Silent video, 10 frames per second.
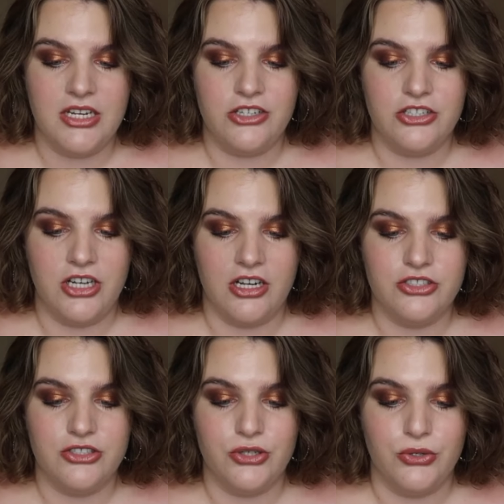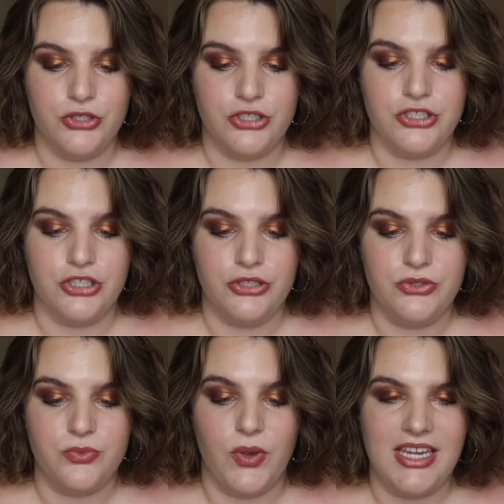and her doctor told her to
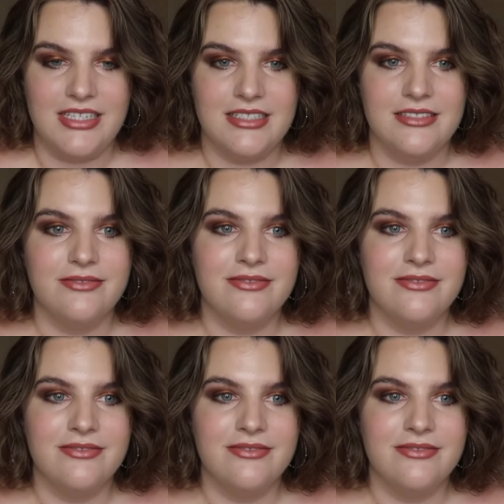lose weight.